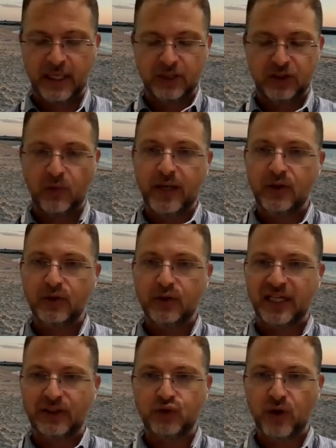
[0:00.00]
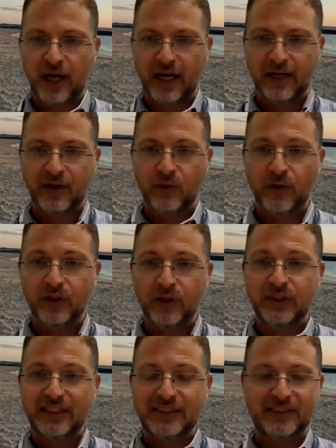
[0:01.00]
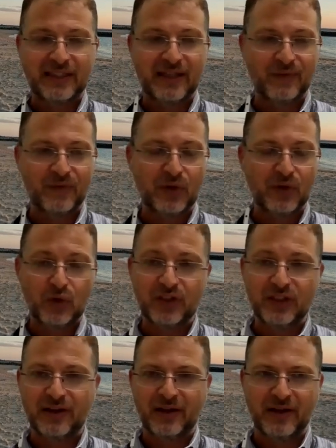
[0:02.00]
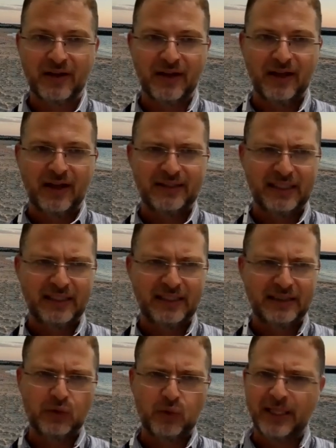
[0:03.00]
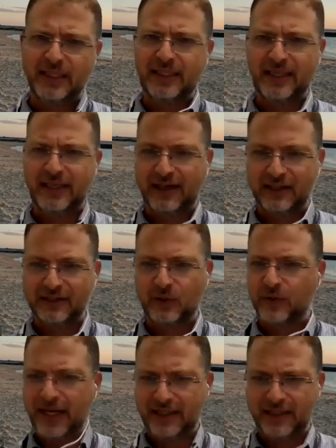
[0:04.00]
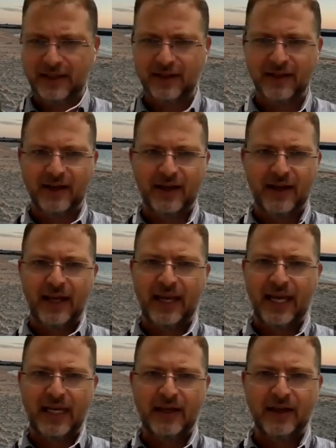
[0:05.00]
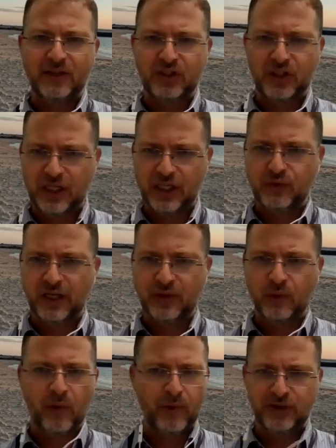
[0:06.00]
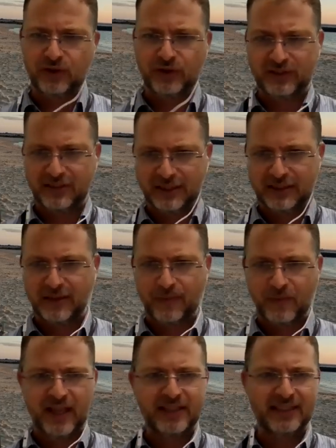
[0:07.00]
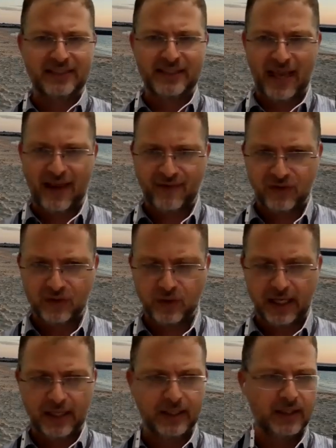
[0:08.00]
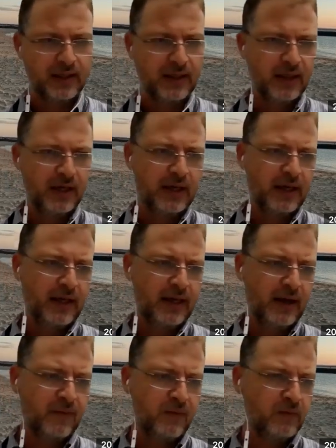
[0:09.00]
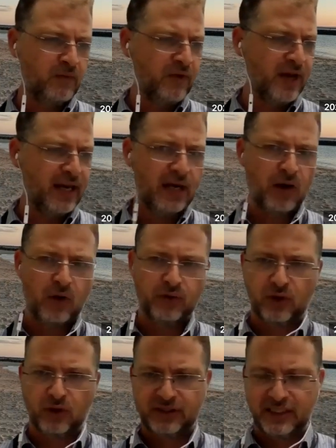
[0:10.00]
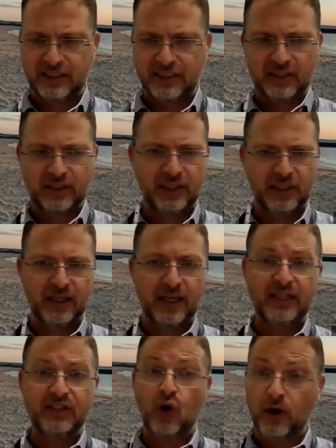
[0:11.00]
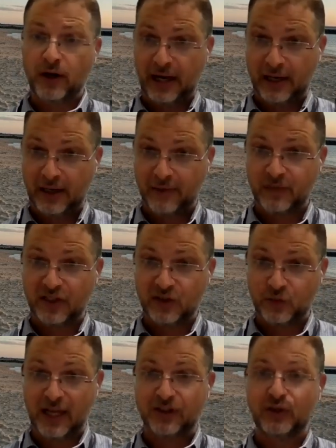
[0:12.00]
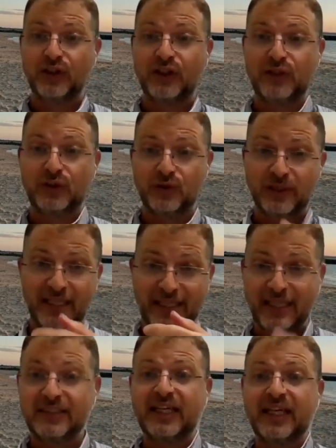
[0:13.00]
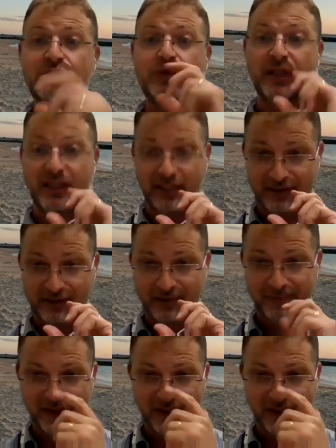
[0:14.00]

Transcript: So we're using a drug which is used since 20 years already in children with Wilson disease. It's a safe drug, very low toxicity, is oral as well, so the kids can drink it,